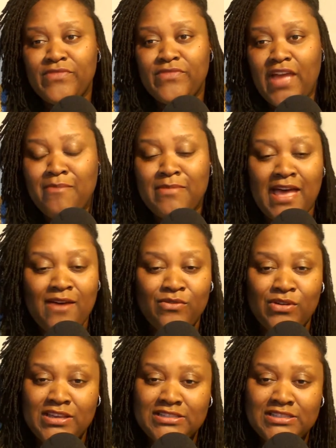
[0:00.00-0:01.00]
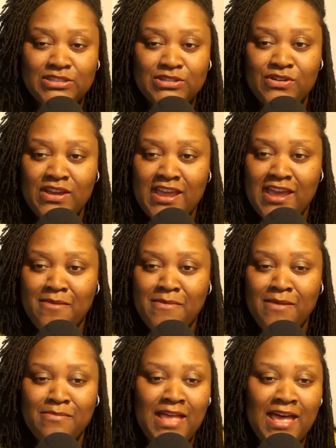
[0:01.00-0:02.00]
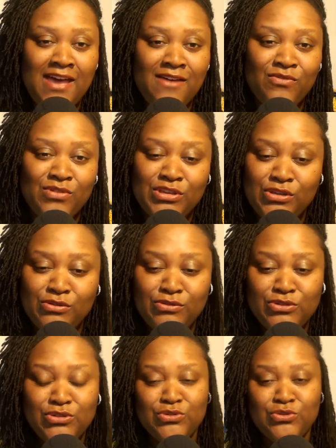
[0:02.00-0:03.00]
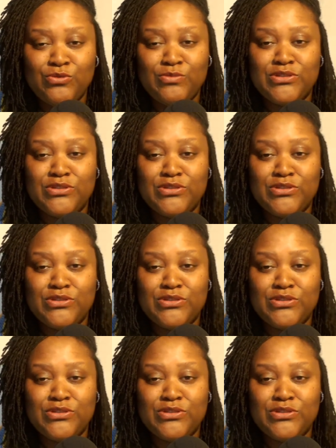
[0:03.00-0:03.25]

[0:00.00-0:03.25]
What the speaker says: I'm live on Instagram. I'm live on YouTube.